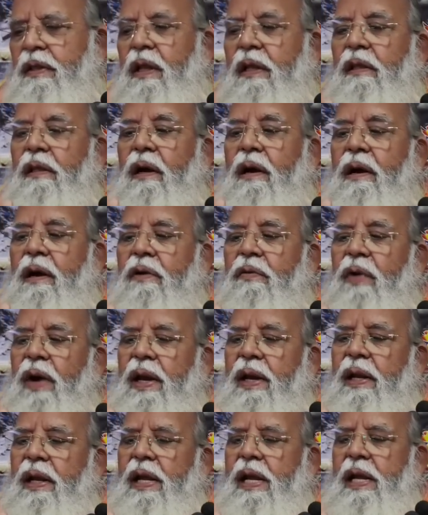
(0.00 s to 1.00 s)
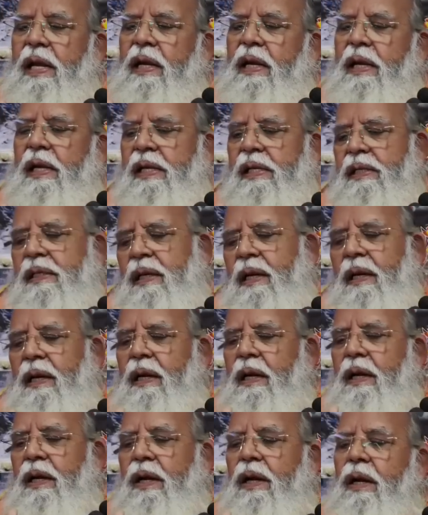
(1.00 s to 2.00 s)
The third one is
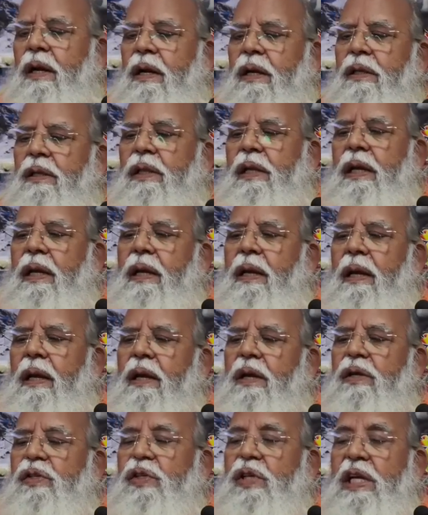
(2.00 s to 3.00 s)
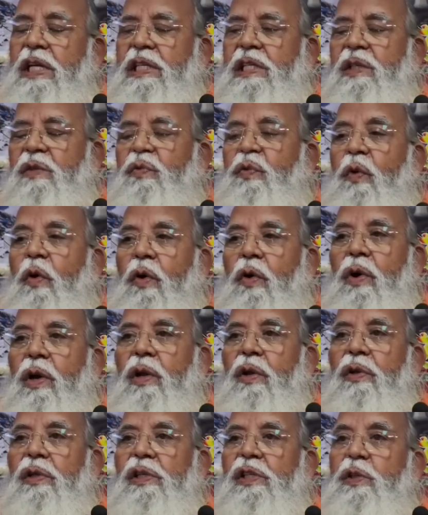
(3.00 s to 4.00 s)
the
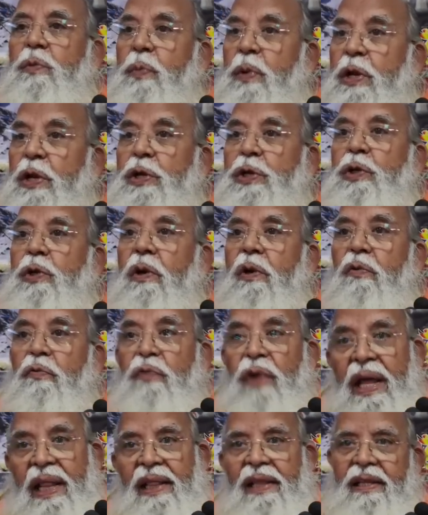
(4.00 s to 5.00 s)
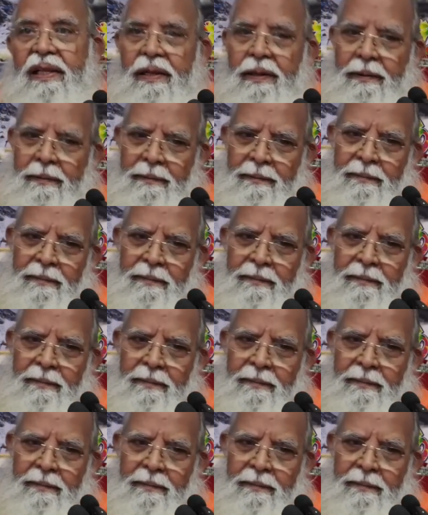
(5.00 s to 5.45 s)
sixfold spiritual wealth,